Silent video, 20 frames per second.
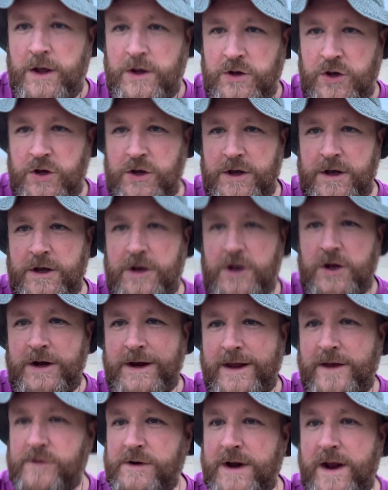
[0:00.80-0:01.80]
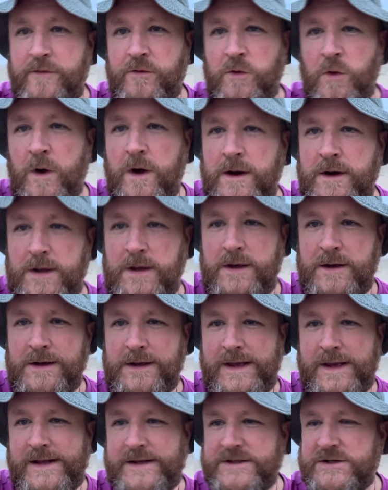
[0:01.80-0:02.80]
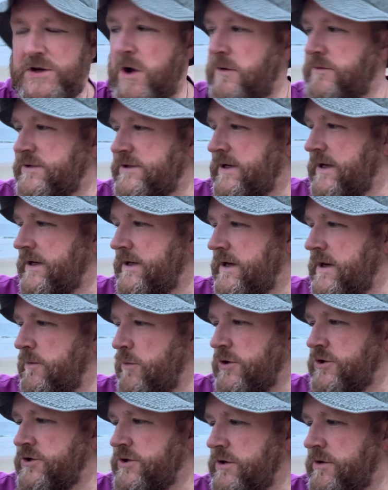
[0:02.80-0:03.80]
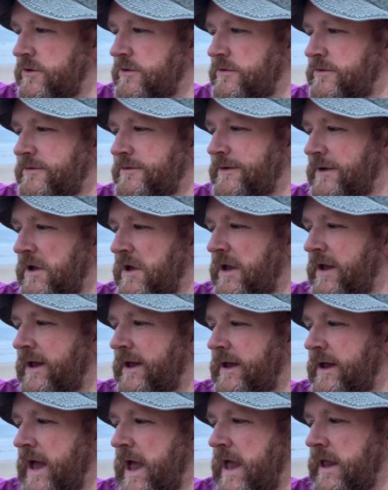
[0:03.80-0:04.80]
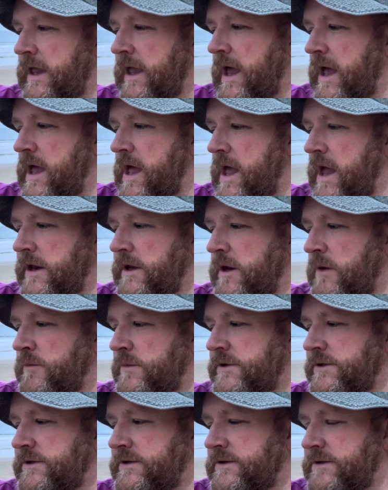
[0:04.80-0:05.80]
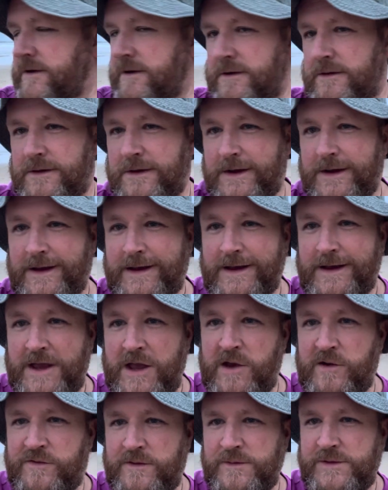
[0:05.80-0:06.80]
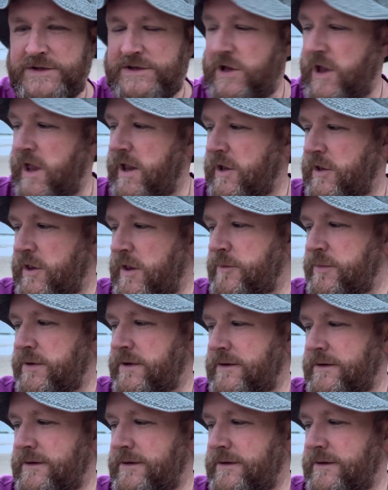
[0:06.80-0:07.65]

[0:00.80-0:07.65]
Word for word: Good evening, everyone. It's Tom Sidney Bushnell, aka Numbers, here from Psych Club